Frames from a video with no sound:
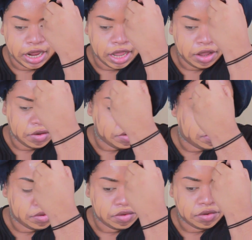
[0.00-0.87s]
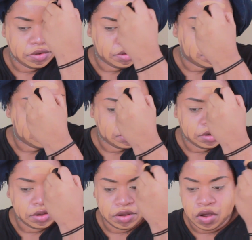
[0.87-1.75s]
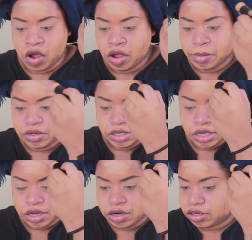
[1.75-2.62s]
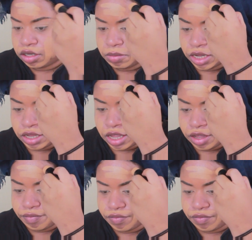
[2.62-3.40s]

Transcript: now, almost a year or something like that.